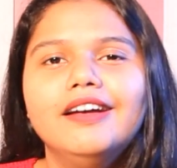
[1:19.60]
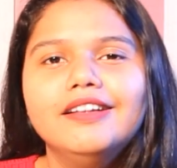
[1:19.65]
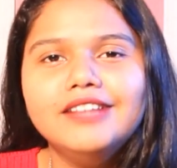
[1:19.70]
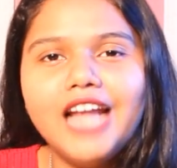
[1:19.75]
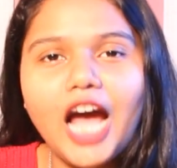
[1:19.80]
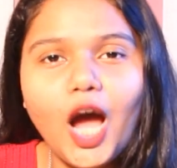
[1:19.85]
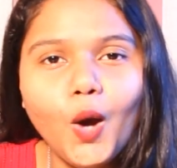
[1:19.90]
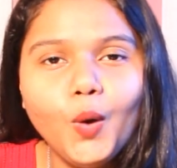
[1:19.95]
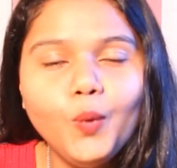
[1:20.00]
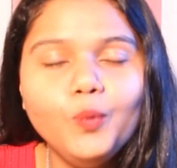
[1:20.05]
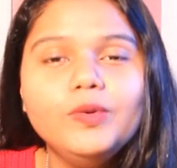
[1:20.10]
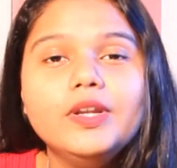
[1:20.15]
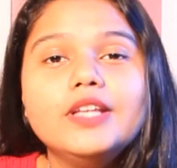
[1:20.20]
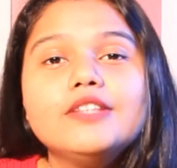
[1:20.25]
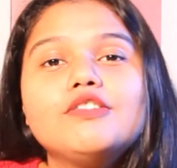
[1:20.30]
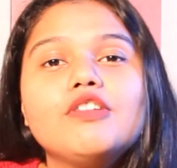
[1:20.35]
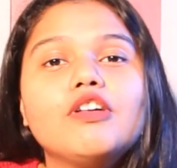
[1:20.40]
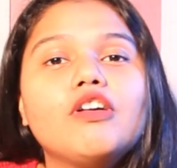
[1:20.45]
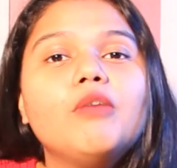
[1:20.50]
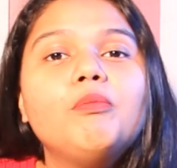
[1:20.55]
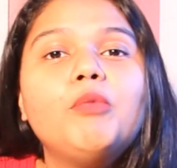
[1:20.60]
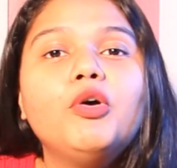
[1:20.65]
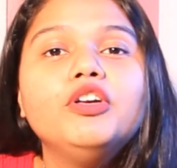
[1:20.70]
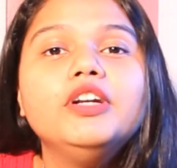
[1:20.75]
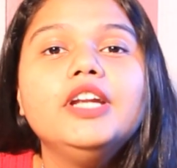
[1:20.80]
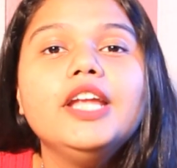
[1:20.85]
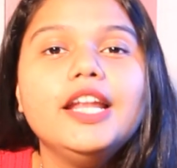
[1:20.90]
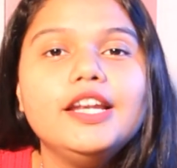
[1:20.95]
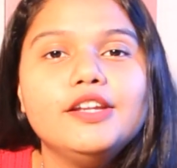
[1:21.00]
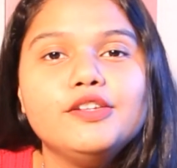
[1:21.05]
Now let's talk
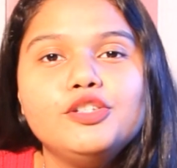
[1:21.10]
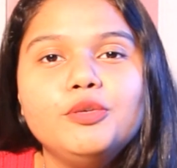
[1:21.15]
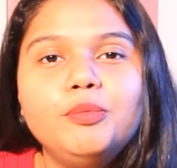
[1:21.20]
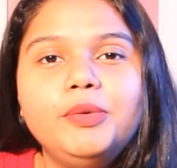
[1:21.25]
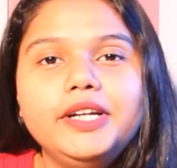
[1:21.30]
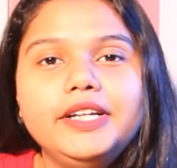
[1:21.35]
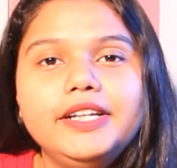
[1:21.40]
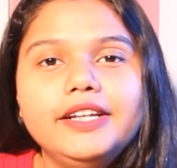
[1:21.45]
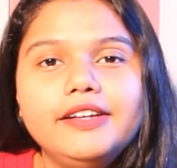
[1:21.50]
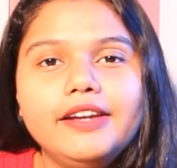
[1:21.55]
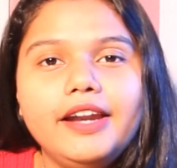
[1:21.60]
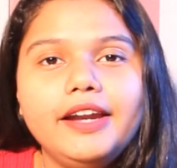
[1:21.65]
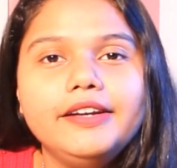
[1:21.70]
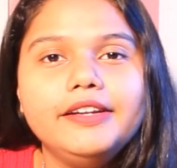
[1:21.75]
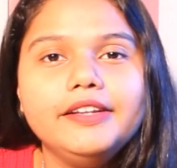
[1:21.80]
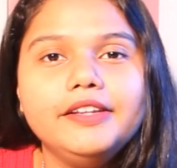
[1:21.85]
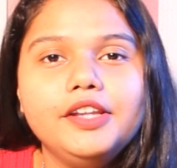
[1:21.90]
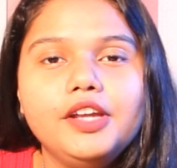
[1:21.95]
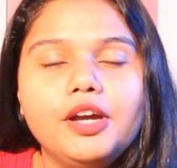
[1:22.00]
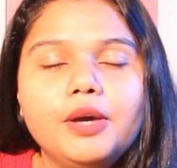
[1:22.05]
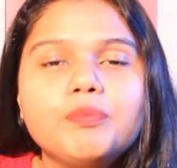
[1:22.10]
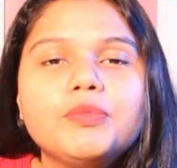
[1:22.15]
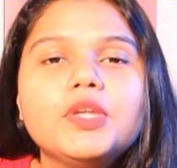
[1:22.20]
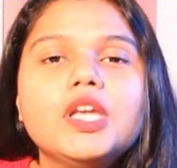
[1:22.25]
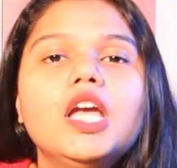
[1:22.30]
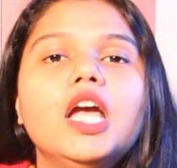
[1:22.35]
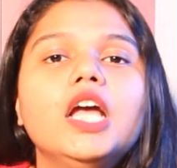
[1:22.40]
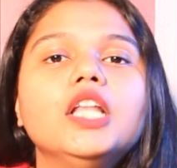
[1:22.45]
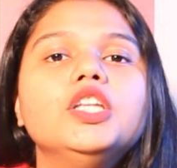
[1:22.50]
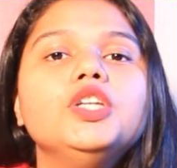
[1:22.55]
about the eligibility criteria.
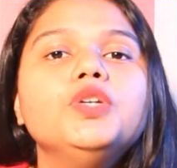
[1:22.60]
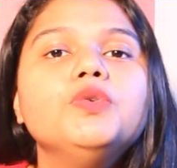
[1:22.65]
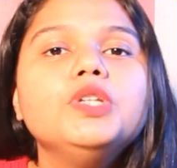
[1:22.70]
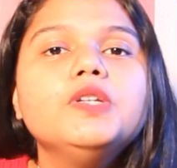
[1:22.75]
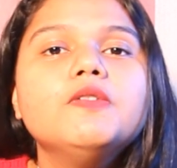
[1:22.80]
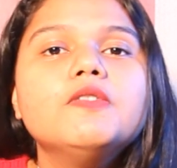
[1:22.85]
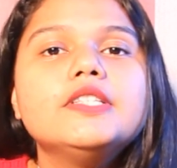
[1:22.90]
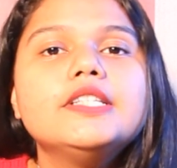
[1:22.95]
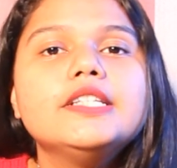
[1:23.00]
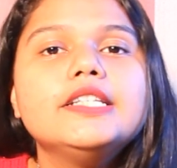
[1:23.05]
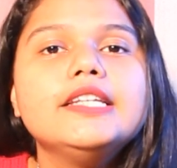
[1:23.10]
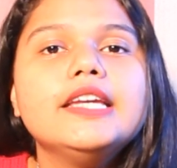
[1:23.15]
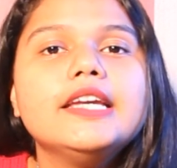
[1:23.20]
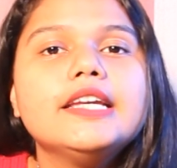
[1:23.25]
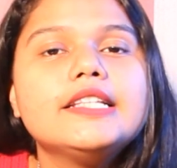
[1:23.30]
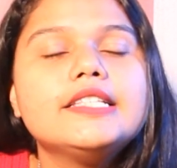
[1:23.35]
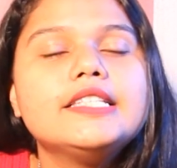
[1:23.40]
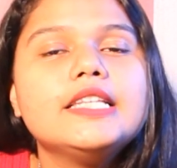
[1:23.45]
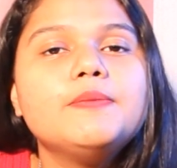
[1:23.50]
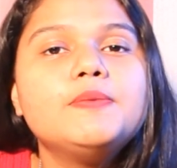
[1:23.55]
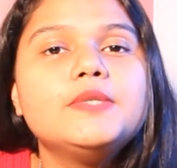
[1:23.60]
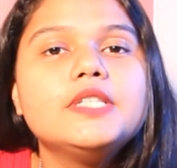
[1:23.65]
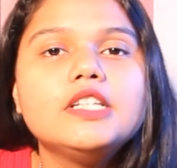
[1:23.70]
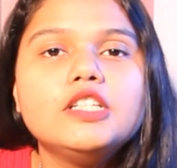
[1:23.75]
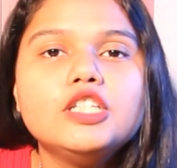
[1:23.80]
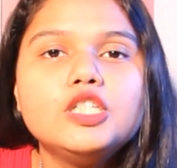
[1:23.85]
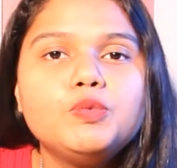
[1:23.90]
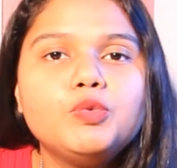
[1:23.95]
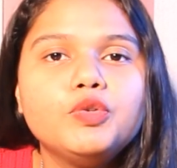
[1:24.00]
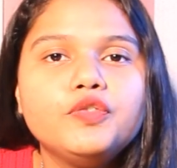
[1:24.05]
The university accepts
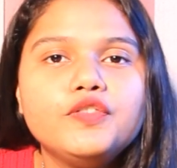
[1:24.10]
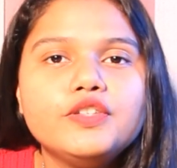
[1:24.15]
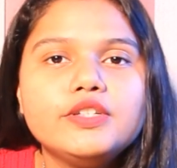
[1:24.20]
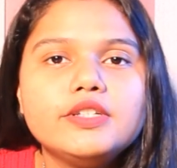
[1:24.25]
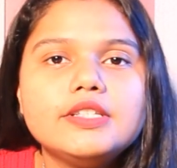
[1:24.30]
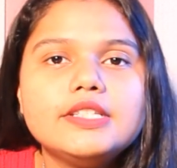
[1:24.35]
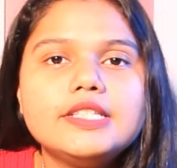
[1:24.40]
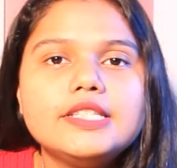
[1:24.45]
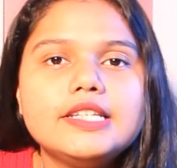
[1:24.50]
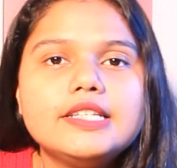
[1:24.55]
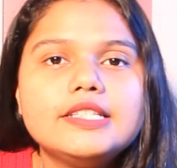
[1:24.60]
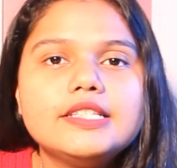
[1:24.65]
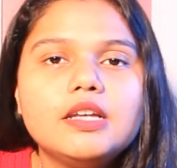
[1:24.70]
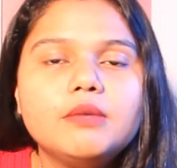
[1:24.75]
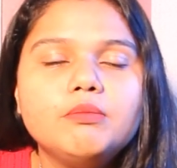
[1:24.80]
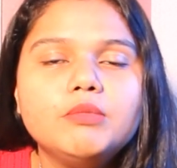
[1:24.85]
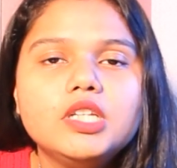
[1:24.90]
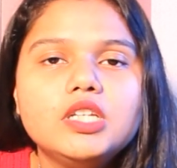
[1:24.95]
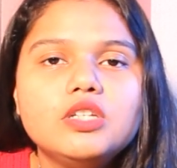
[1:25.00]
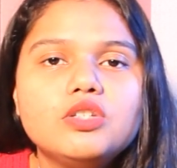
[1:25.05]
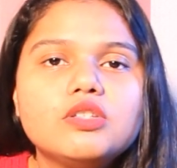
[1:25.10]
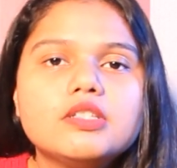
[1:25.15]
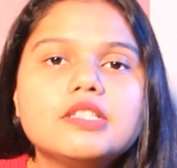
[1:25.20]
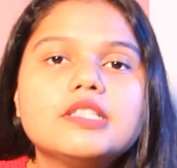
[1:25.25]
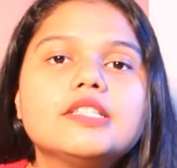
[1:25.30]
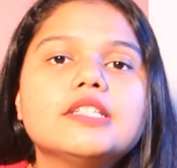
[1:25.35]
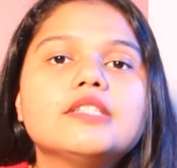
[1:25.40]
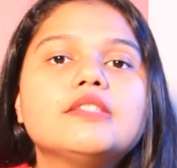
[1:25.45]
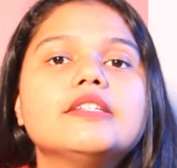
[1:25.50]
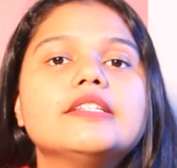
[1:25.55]
English proficiency
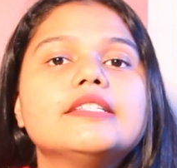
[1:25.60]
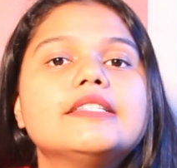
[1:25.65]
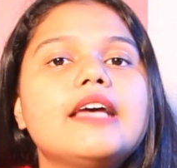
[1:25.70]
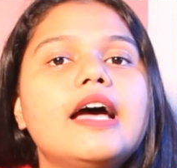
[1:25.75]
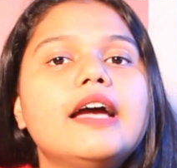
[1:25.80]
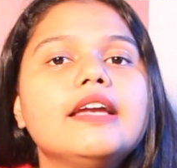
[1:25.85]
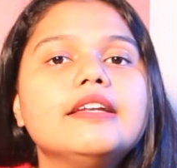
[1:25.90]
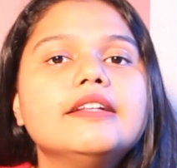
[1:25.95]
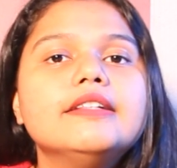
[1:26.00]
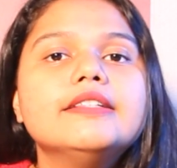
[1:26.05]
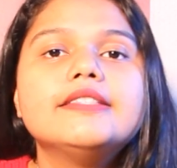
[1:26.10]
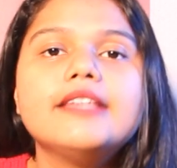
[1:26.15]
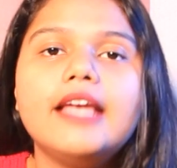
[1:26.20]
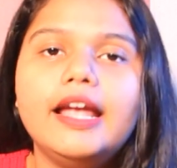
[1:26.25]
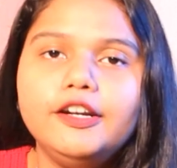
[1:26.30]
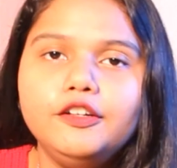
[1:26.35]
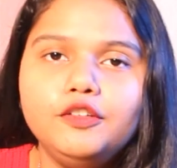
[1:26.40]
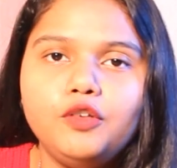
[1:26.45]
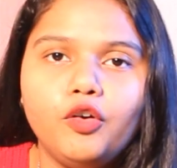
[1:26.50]
examinations such as IELTS and